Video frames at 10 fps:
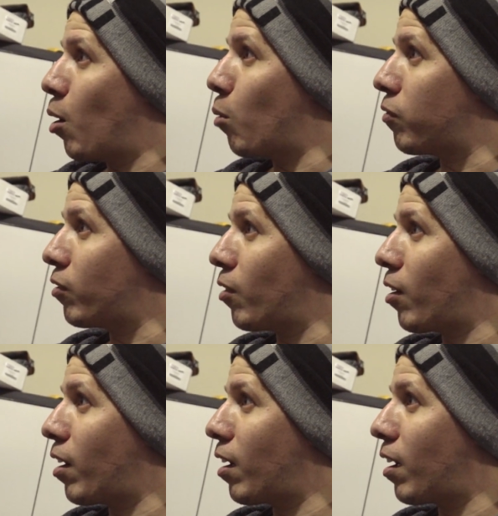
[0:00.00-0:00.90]
hopefully
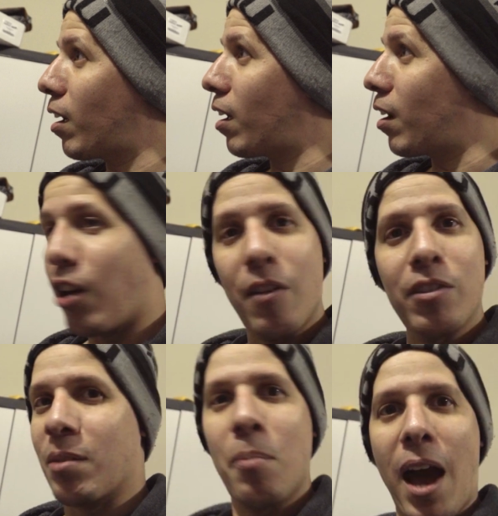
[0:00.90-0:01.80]
hear
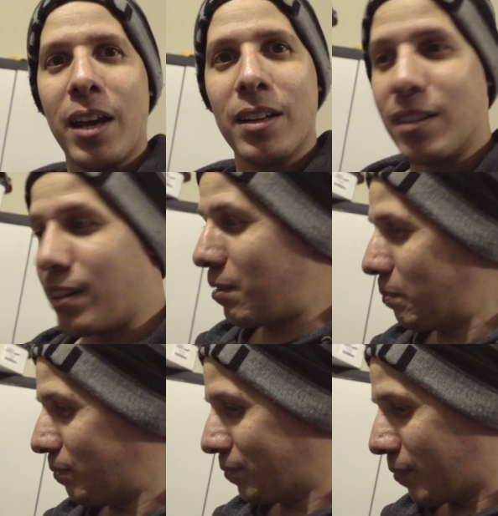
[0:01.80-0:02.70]
everything back.
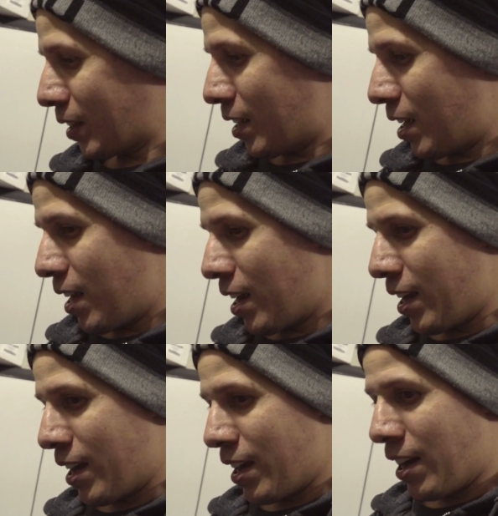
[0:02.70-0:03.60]

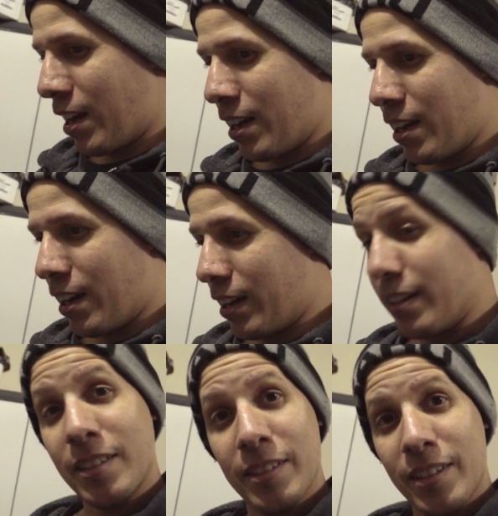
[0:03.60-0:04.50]
And then
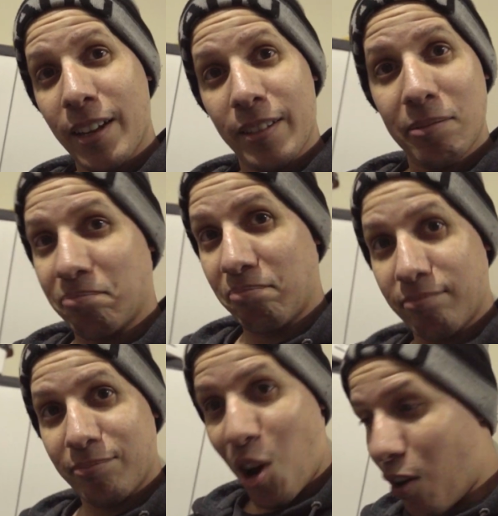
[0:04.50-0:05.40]
he's going to take
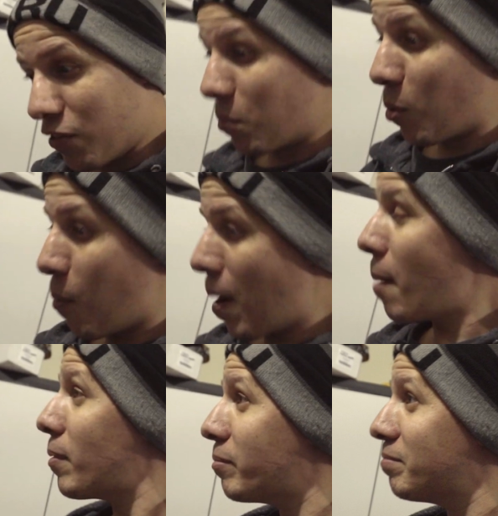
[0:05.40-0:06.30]
off the Burble
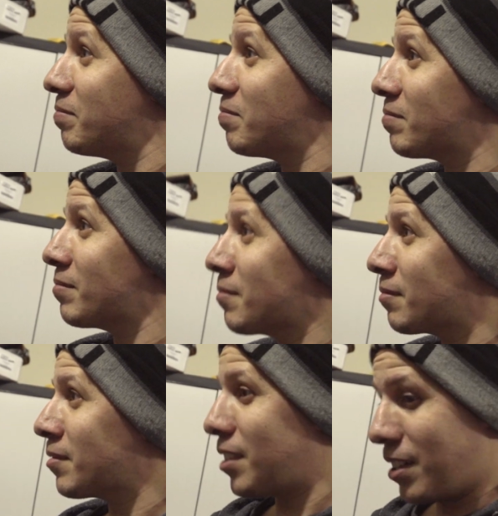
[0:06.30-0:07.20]
map
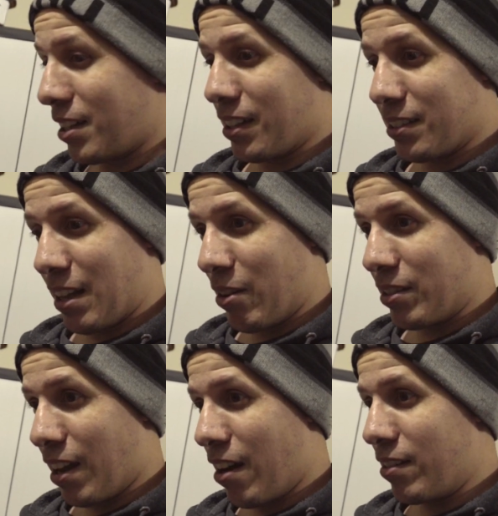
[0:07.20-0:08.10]
because now
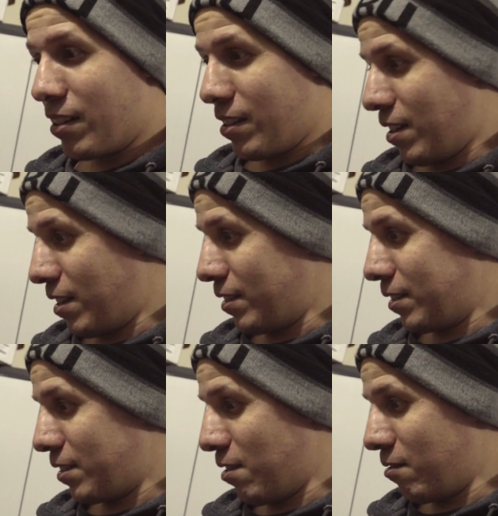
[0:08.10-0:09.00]
he's scared.
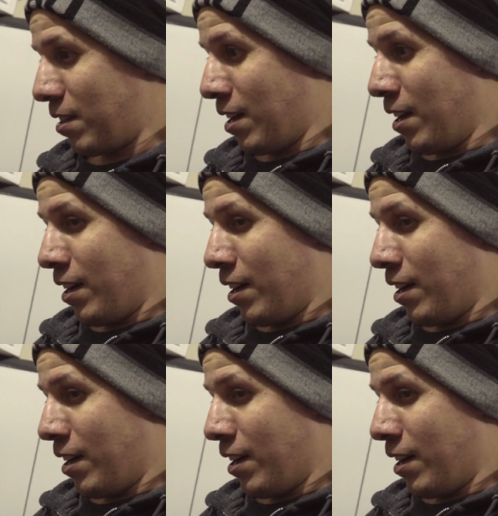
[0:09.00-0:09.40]
So